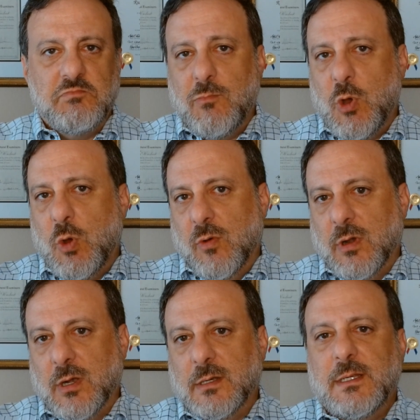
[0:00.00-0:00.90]

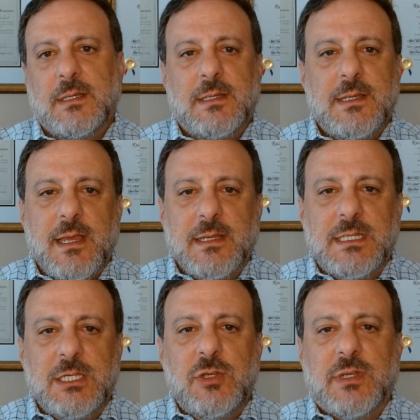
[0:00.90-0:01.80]
Or,
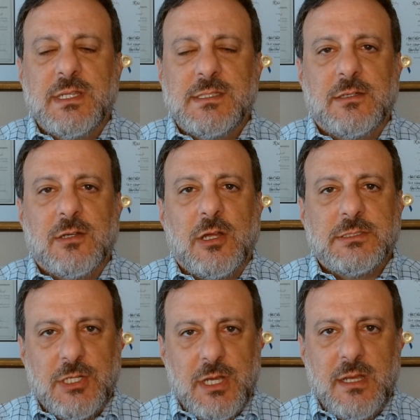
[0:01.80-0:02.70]
did you consider
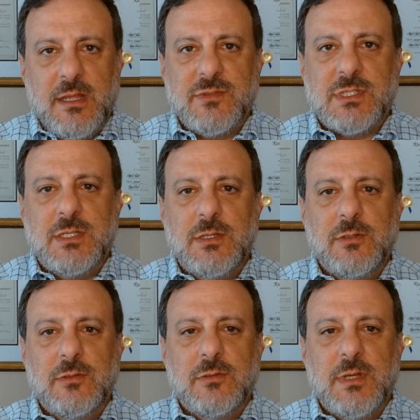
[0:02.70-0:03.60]
alternatives
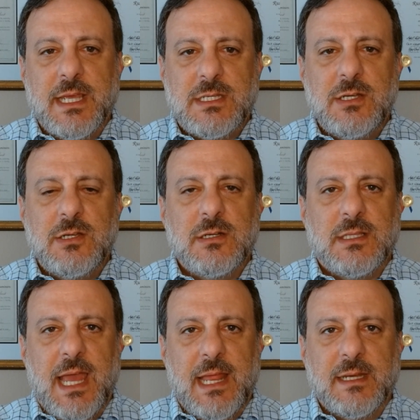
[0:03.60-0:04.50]
to exterior
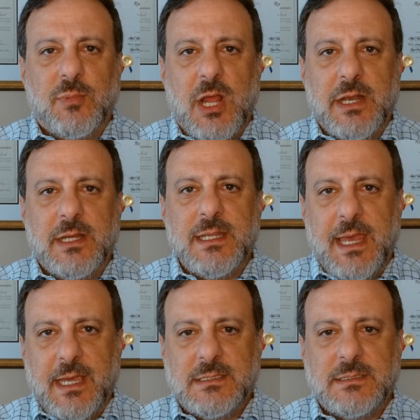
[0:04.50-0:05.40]
cladding product
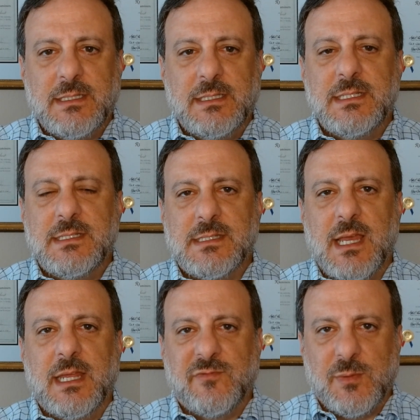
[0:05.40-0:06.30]
X in the
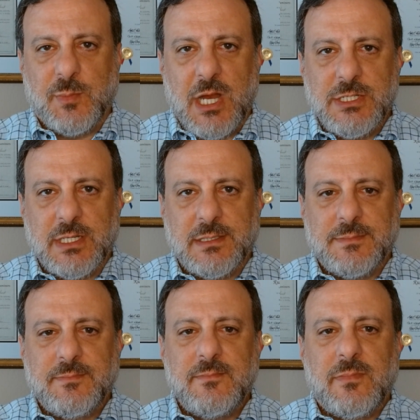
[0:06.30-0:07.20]
design of the project?
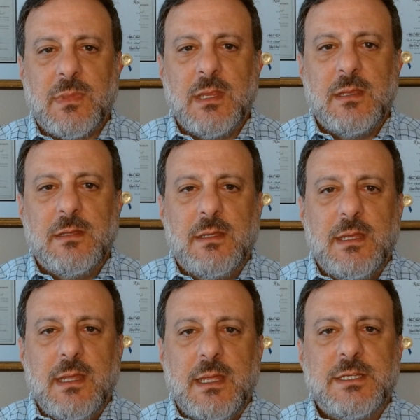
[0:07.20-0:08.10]

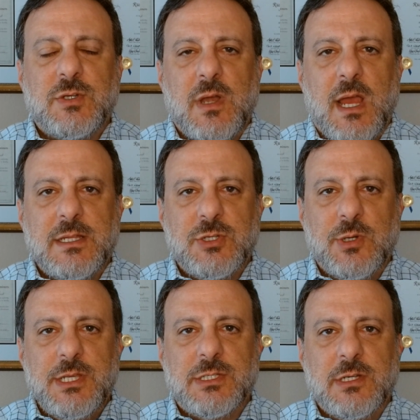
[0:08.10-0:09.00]

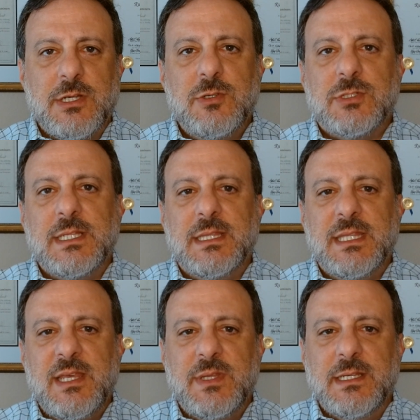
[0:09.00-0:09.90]
Interrogatories are usually
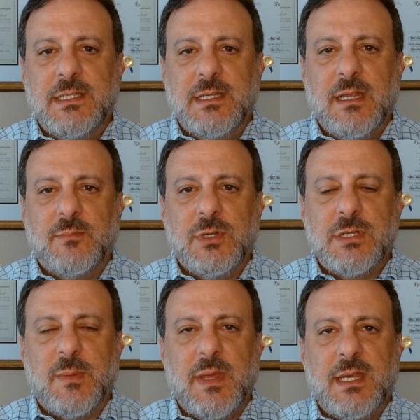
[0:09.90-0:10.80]
limited in number
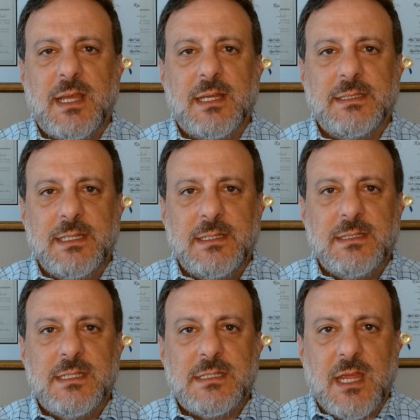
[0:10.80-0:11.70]
depending on the
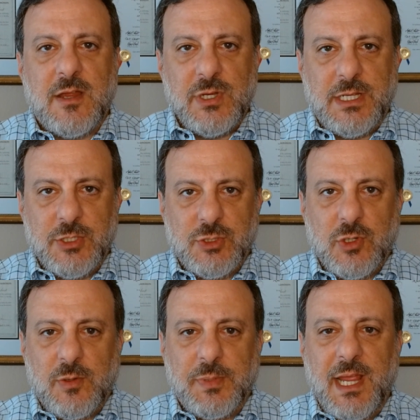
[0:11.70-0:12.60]
discovery
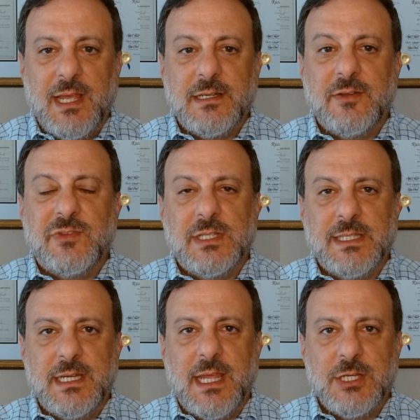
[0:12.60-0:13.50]
control plan of the
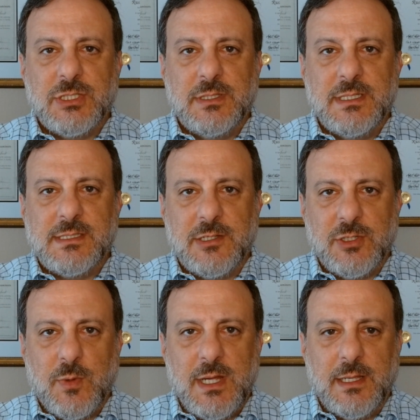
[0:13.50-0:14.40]
litigation that's
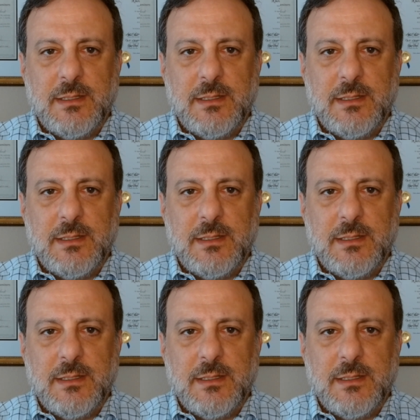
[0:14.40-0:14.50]
underway.